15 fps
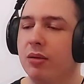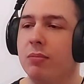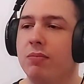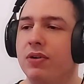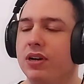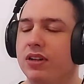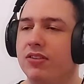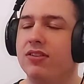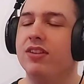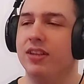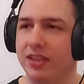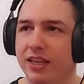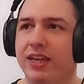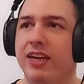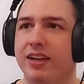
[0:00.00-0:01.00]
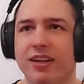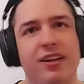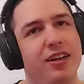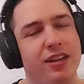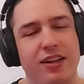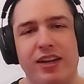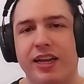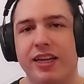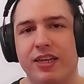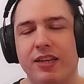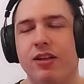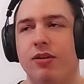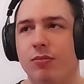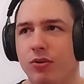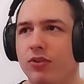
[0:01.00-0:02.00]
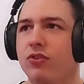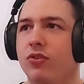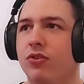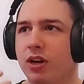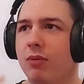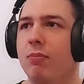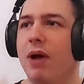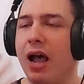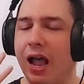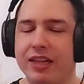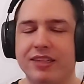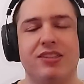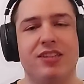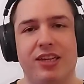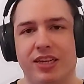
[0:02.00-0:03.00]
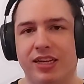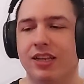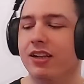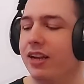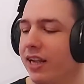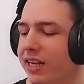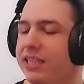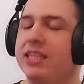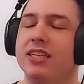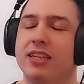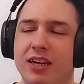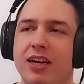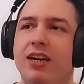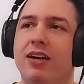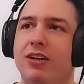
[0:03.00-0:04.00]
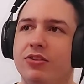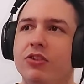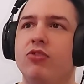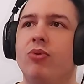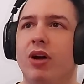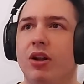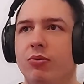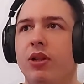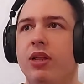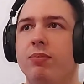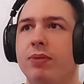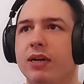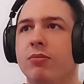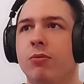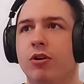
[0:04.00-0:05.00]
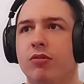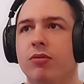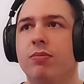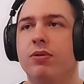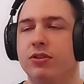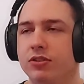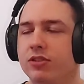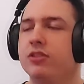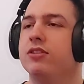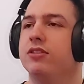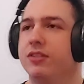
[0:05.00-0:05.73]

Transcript: But, yeah, like, we're talking about it. Like, the growl really pack more of a punch.